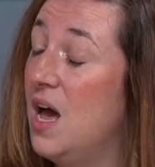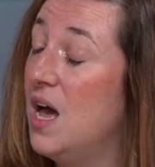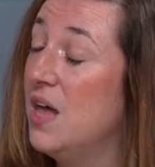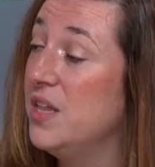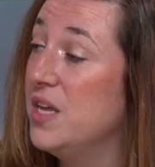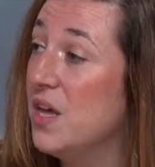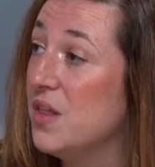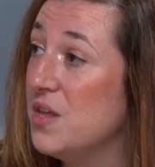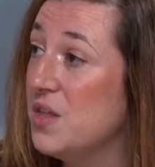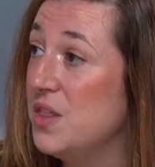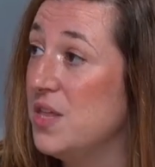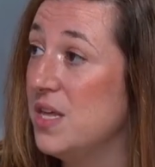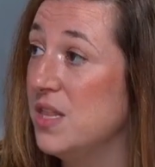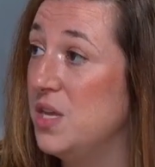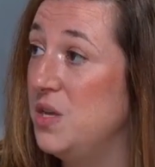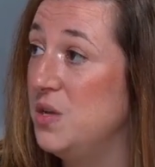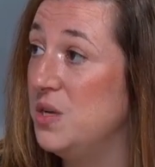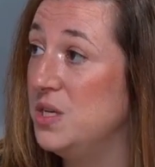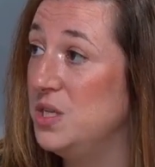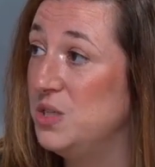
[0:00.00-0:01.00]
Uh, the other thing
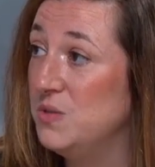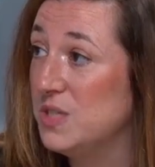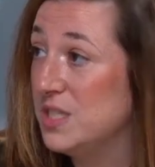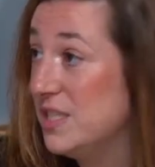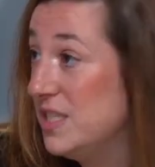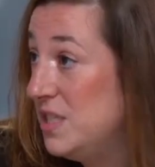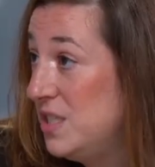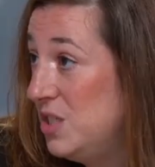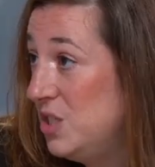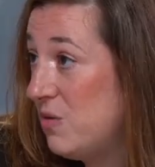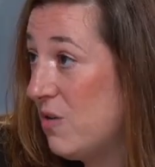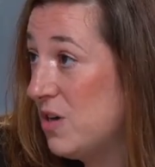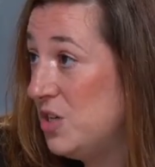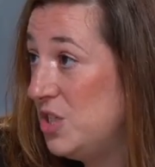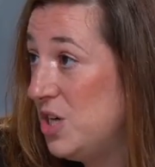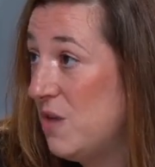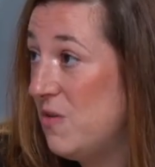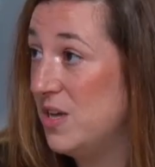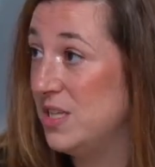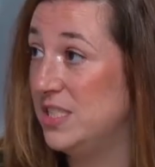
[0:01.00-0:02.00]
that you can do is listen to our
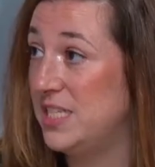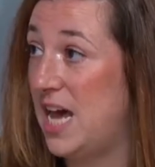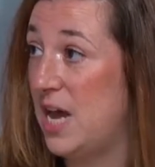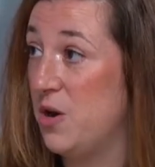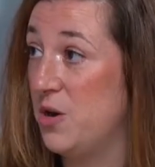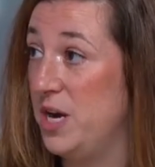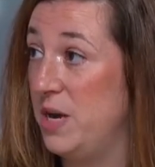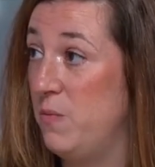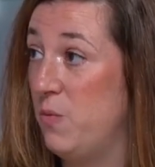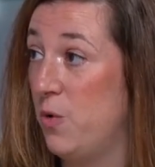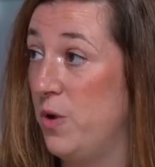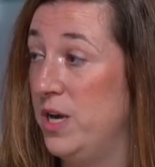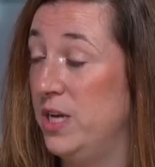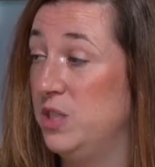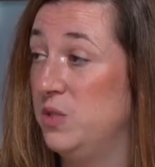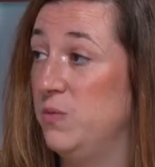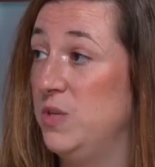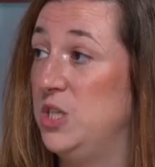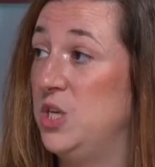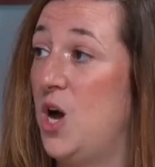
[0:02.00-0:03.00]
show on Saturday mornings. Yeah.